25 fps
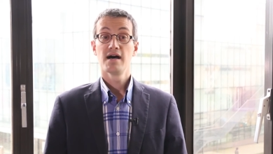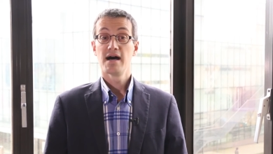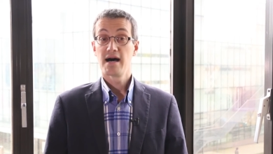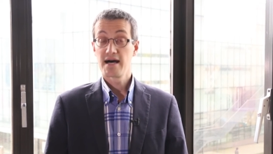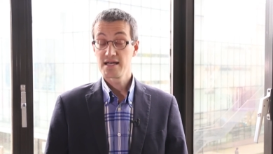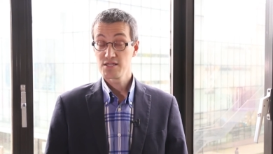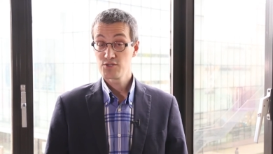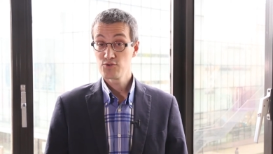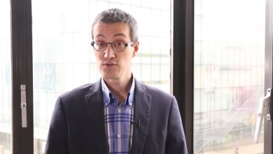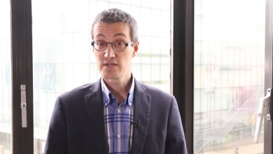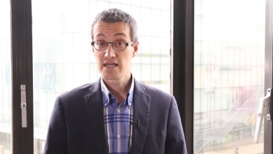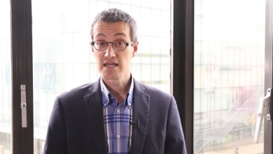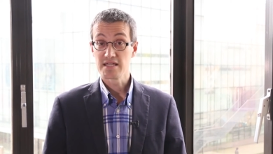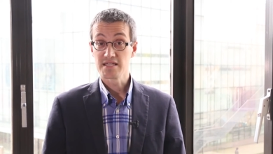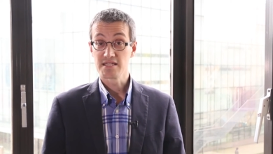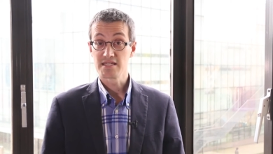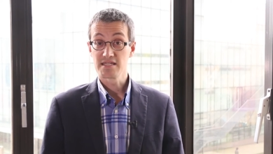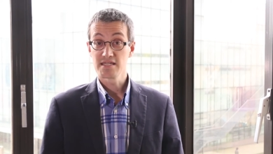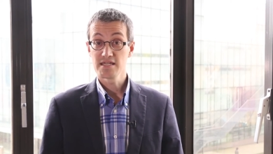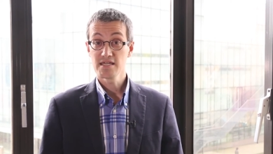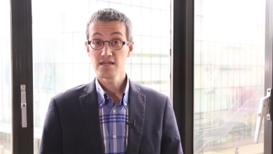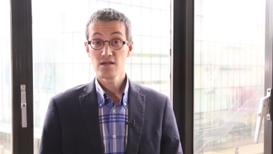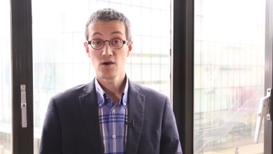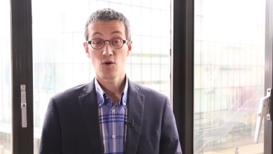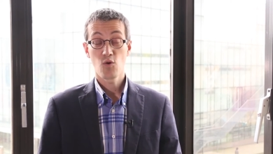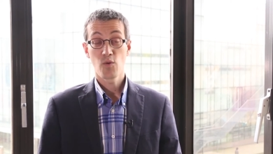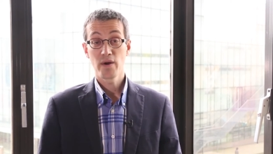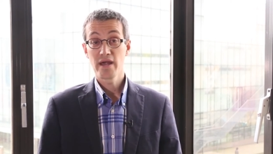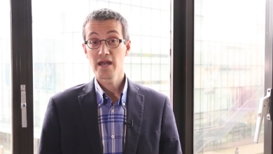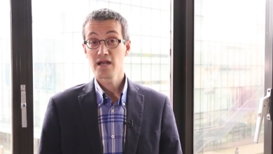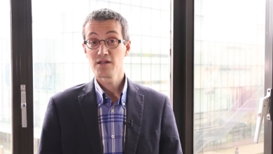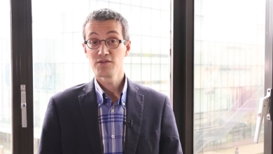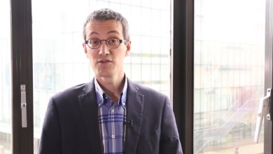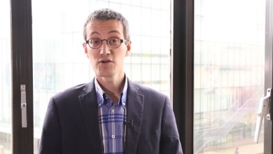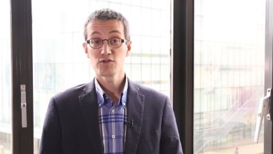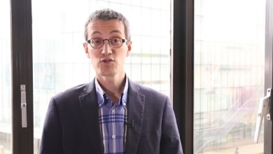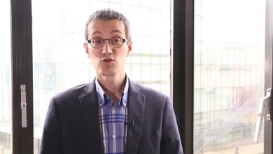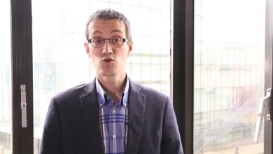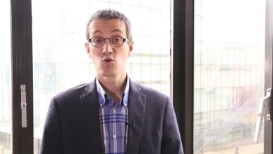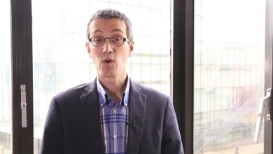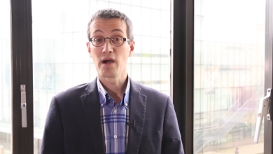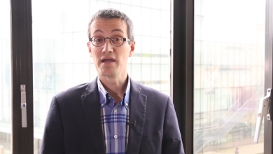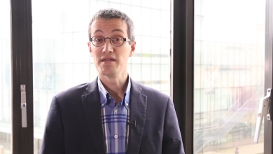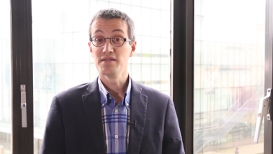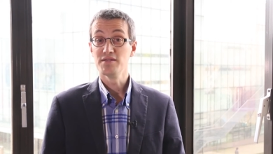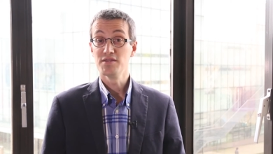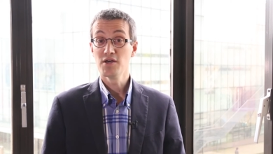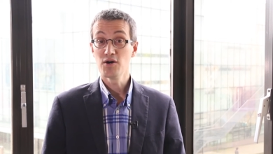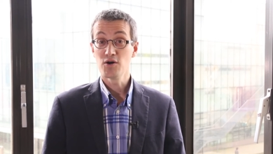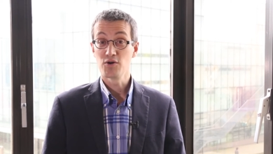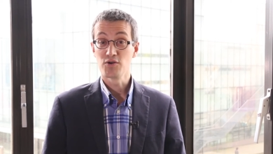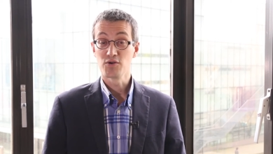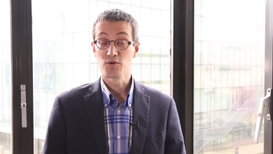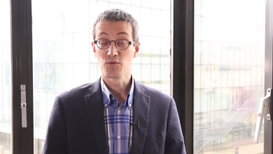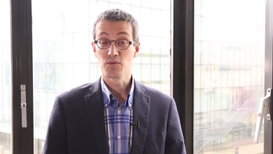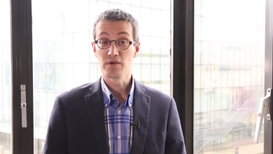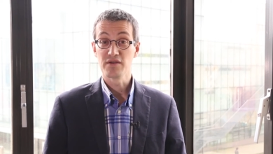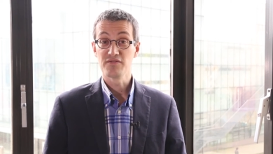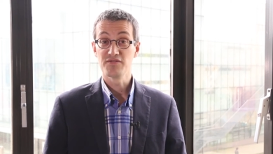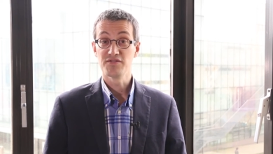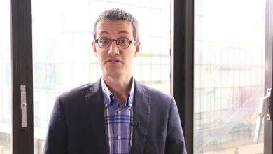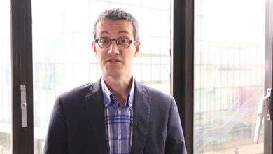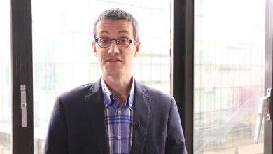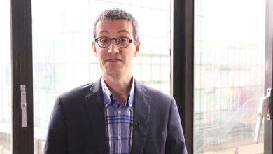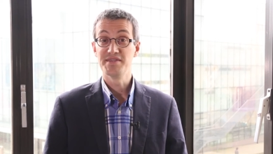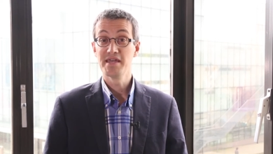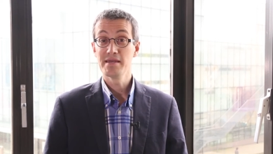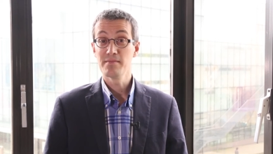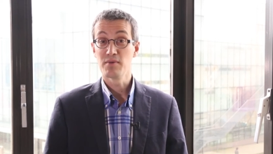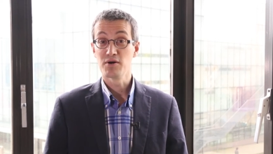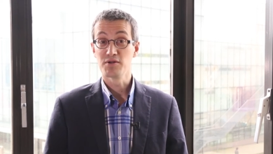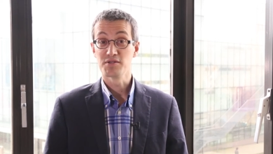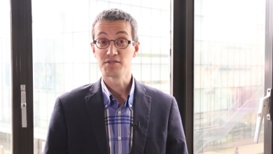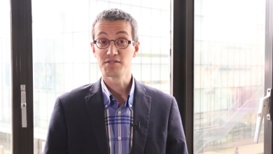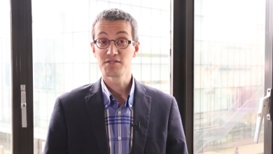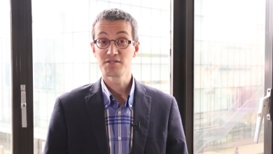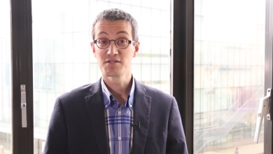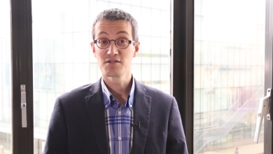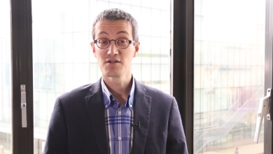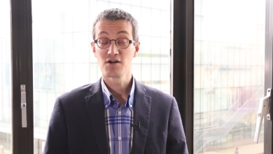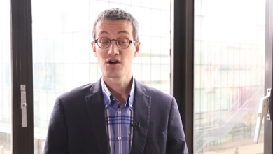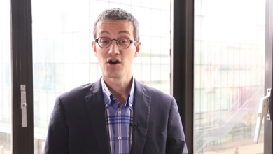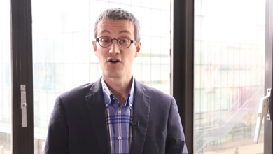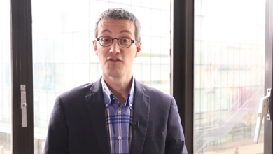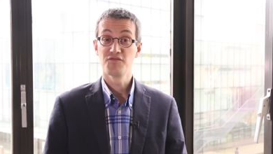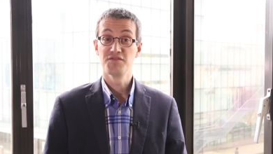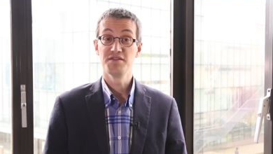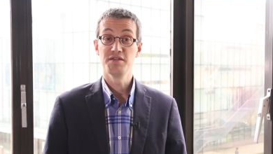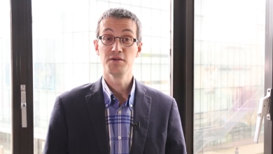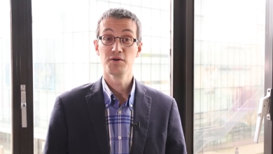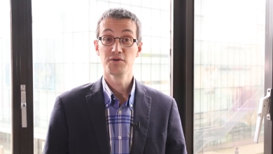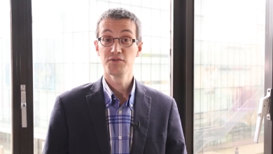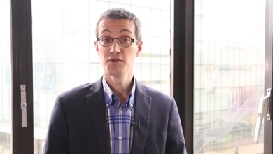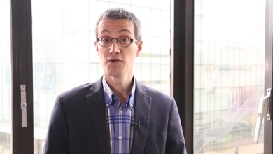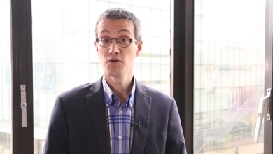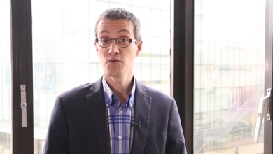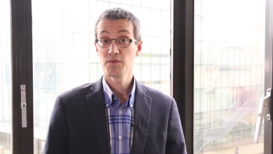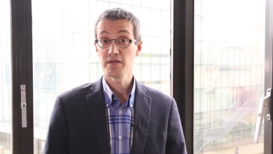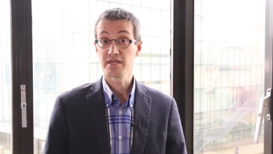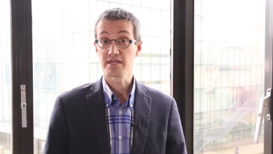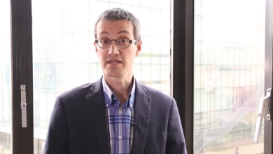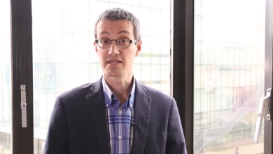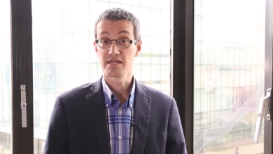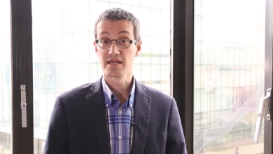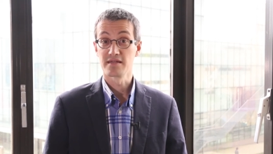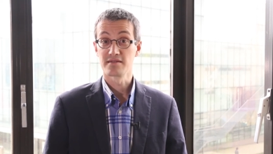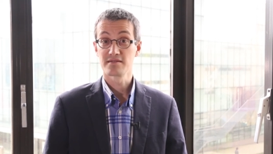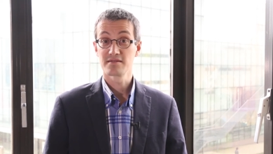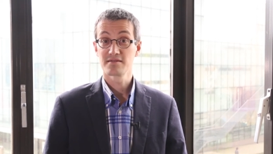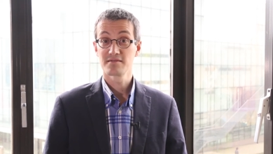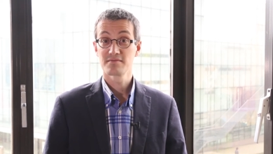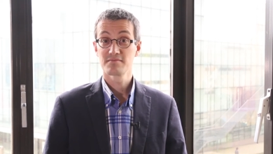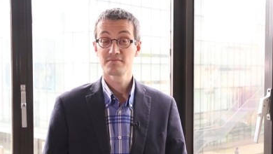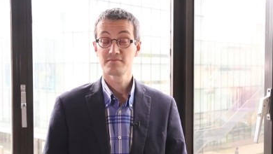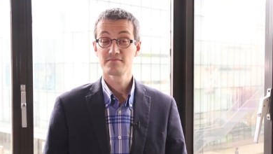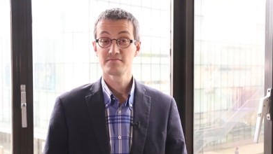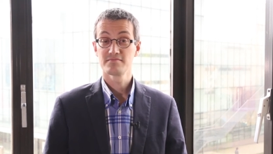As you can see, we are not quite done with the demons of the other week yet.